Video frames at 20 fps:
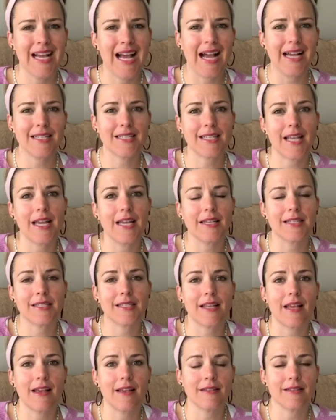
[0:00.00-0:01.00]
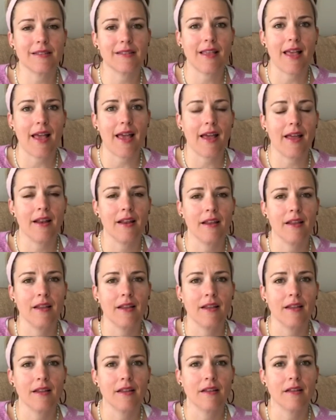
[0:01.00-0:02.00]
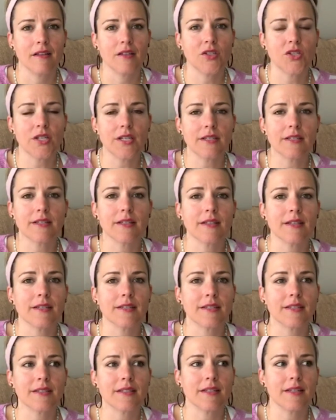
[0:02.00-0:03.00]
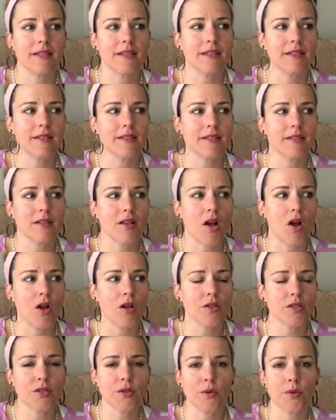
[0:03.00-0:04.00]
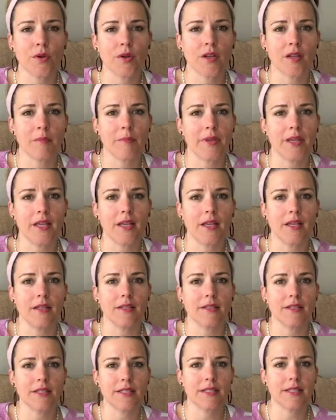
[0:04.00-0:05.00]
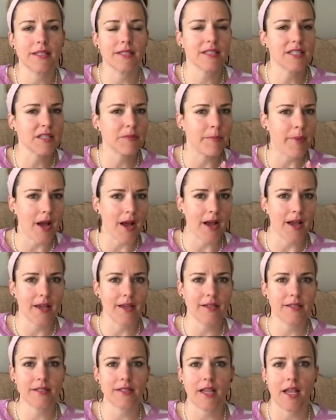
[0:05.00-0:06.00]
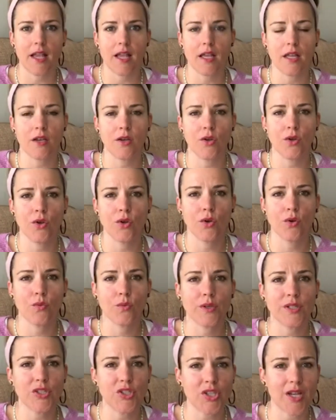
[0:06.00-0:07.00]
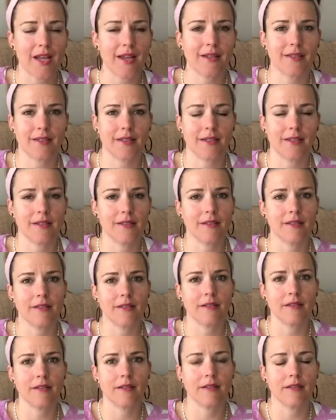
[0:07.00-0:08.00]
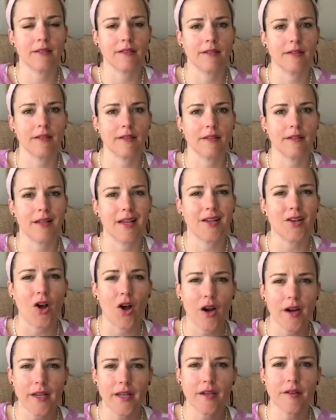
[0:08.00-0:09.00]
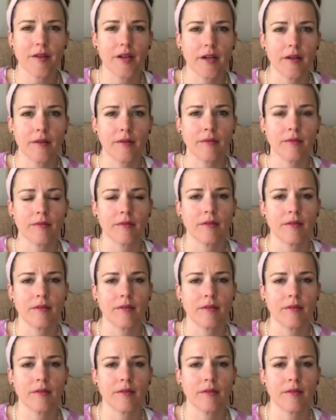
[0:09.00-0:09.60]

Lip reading: Isaiah says that Jesus is also going to be despised and rejected. And our hero,